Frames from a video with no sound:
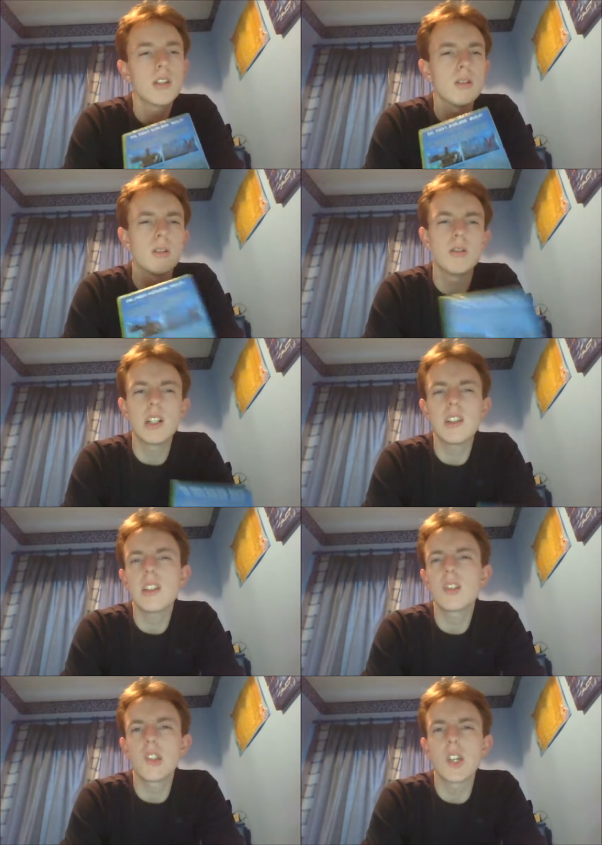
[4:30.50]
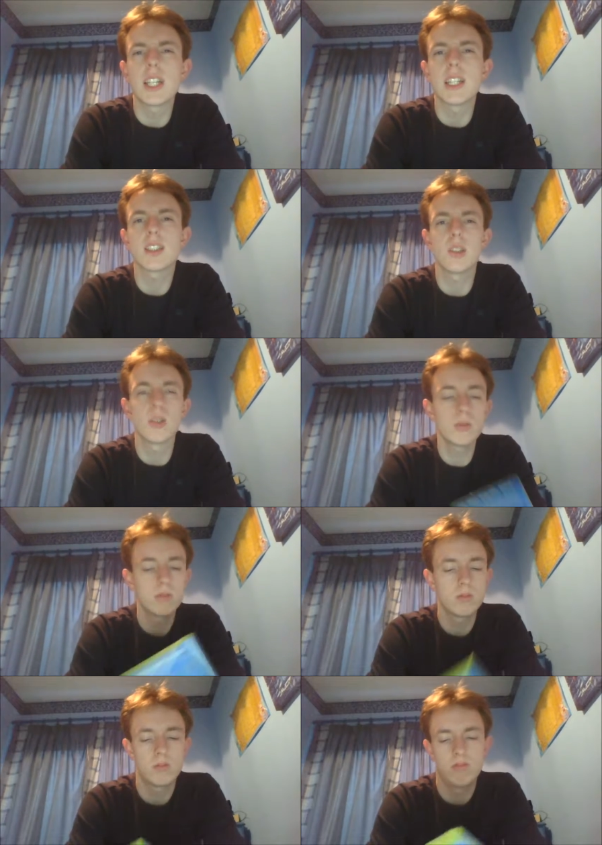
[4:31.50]
it a go. I'll, I'll try it, you know.
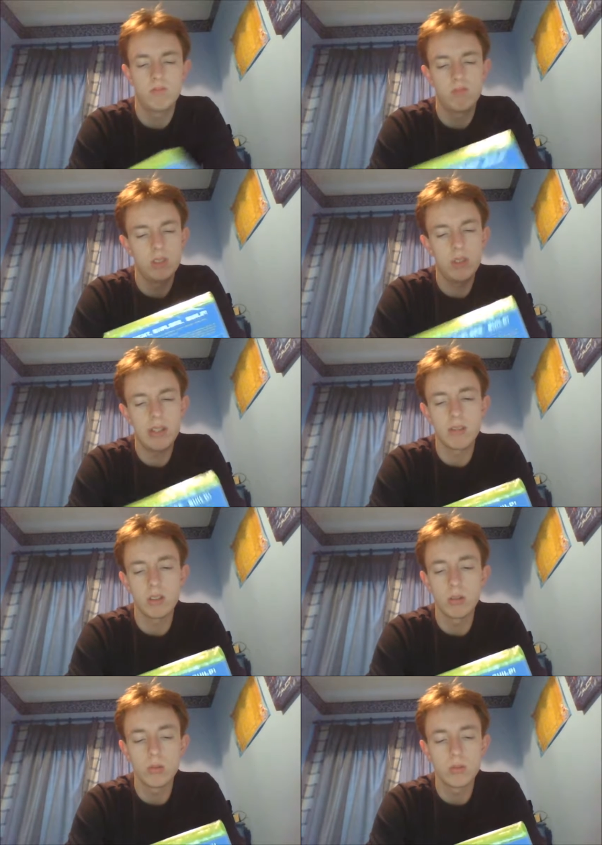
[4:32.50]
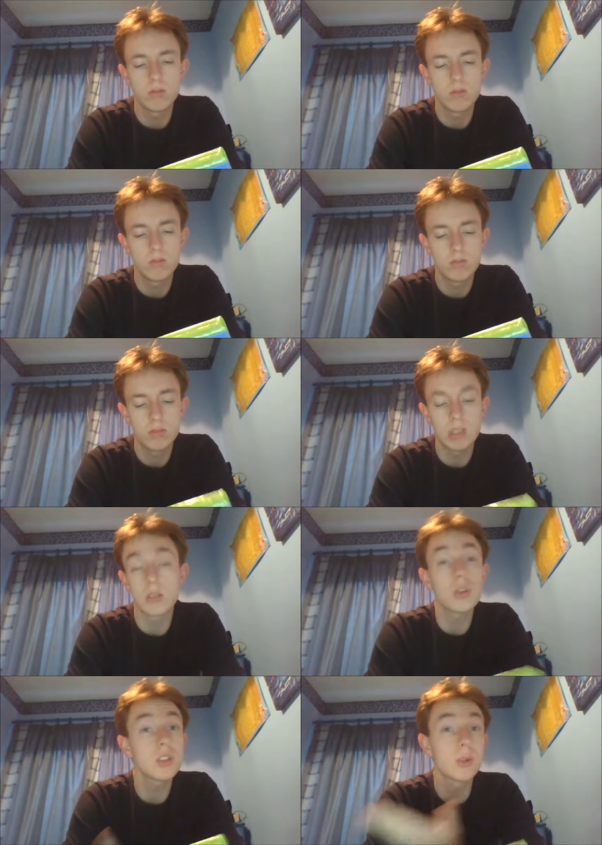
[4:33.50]
You never know.
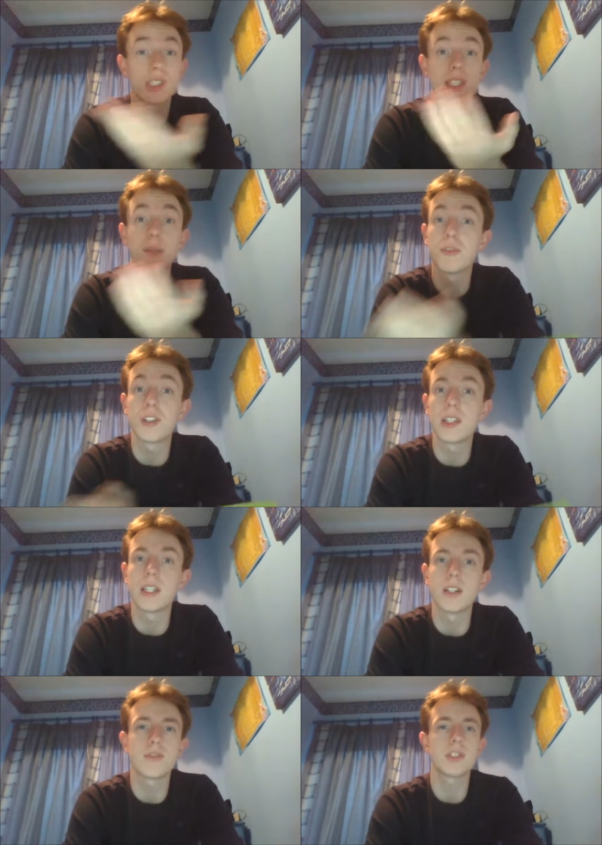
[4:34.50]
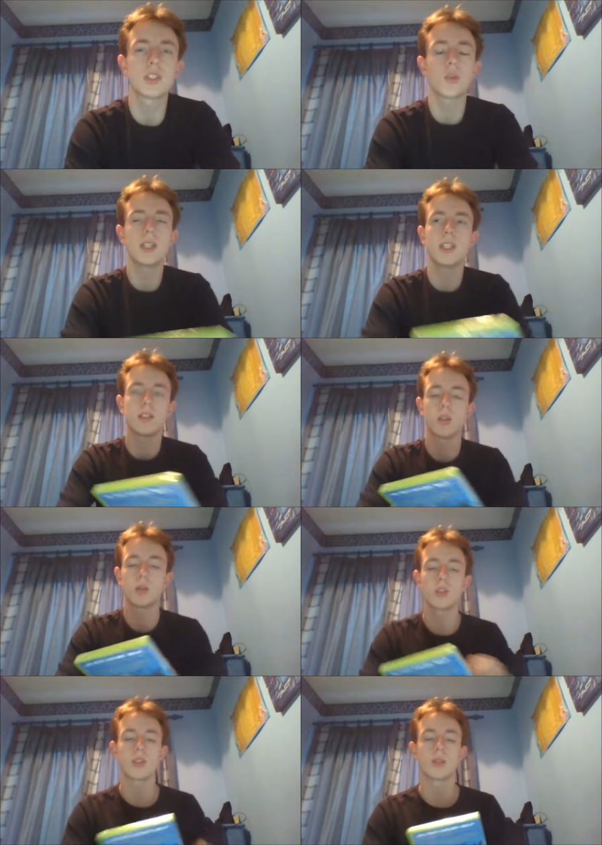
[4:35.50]
That's also on Steam, funnily enough. There's so many
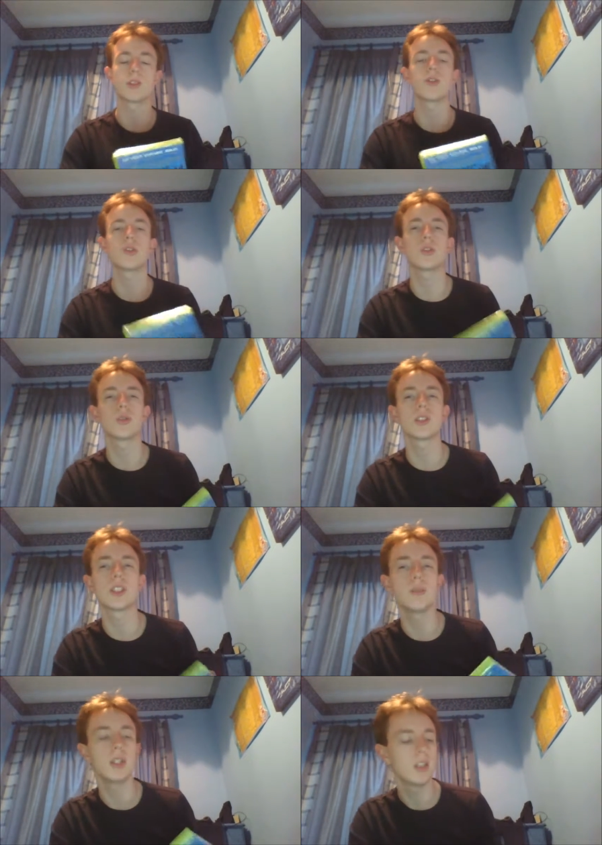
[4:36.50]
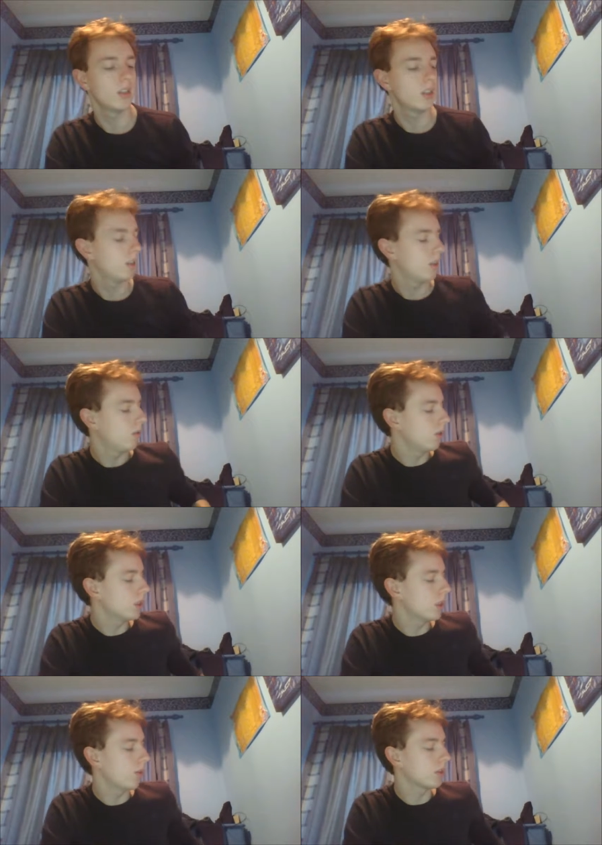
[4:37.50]
console games that are also on Steam we'll
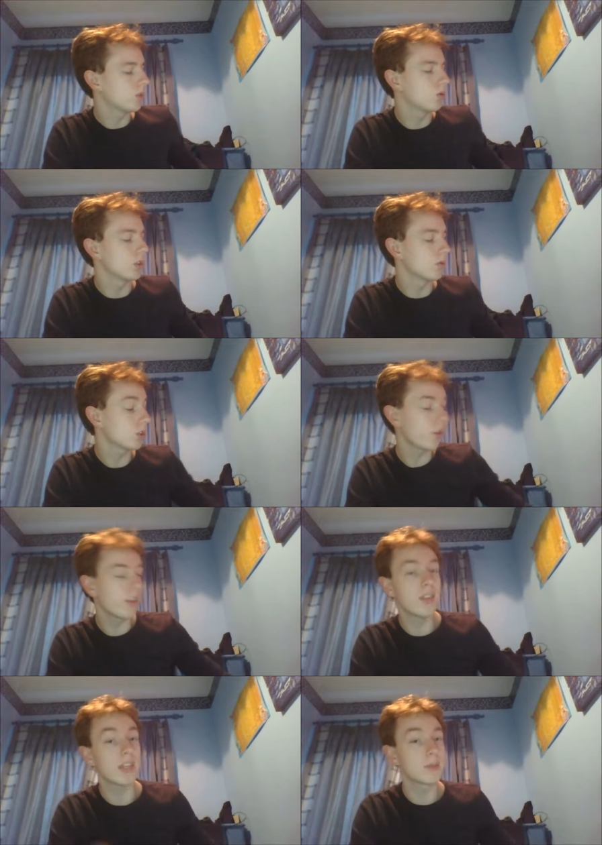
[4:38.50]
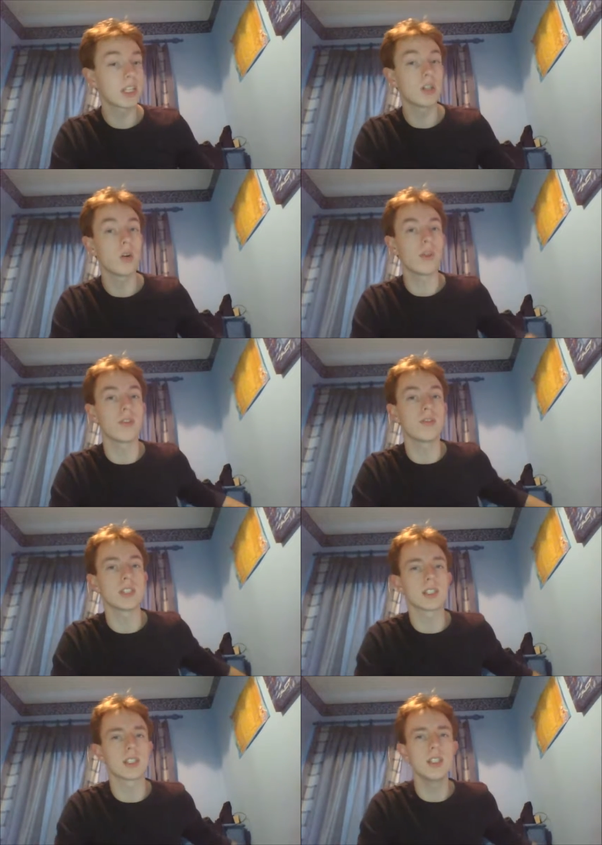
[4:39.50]
see how that turns out. So they're the games I go with the
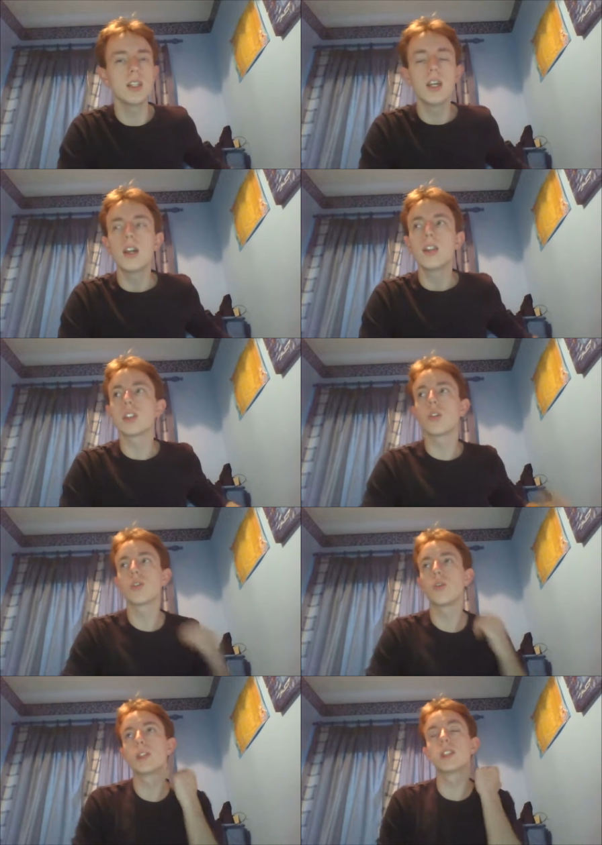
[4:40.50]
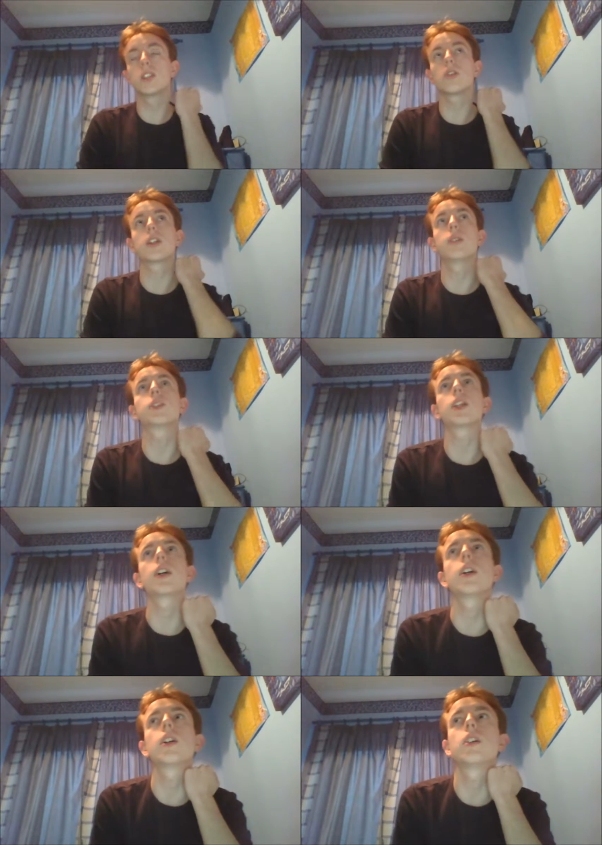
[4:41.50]
360. There's also my digital games that
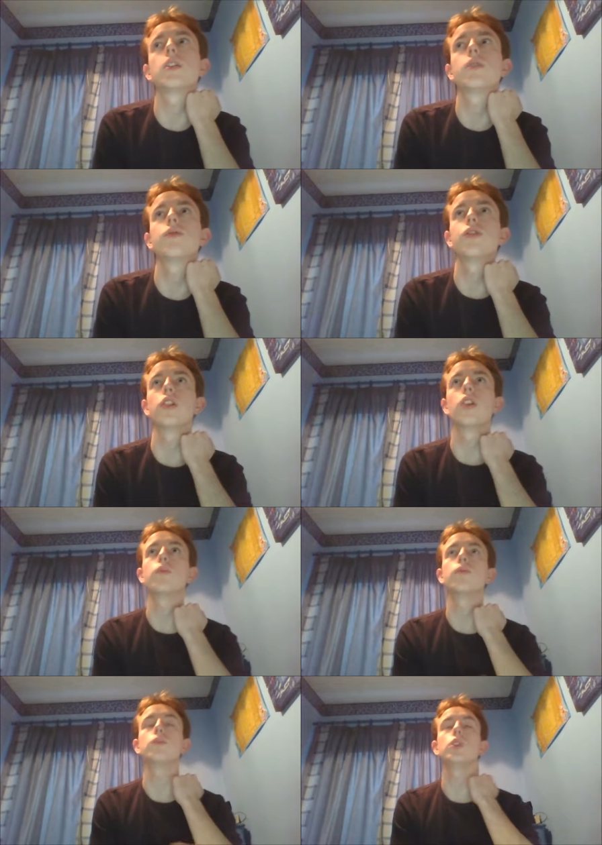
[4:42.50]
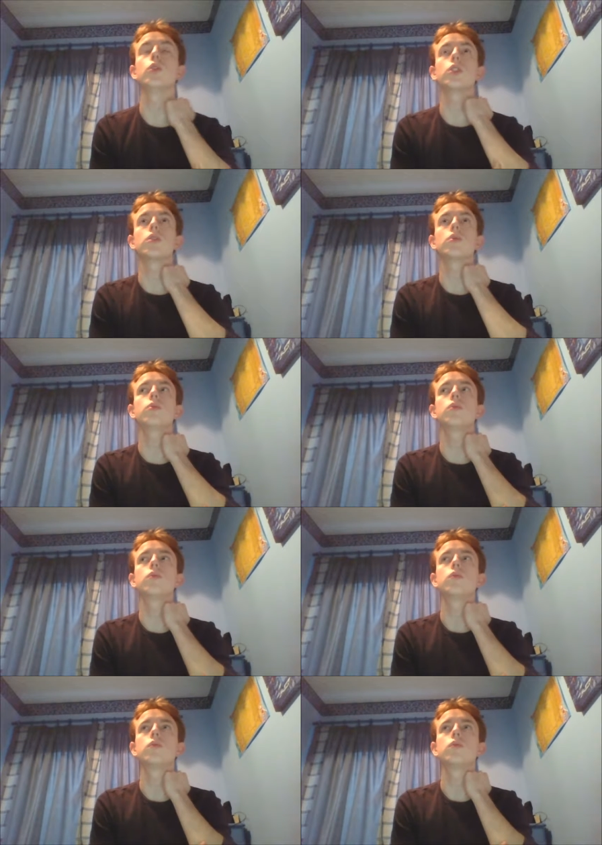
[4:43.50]
I had from years ago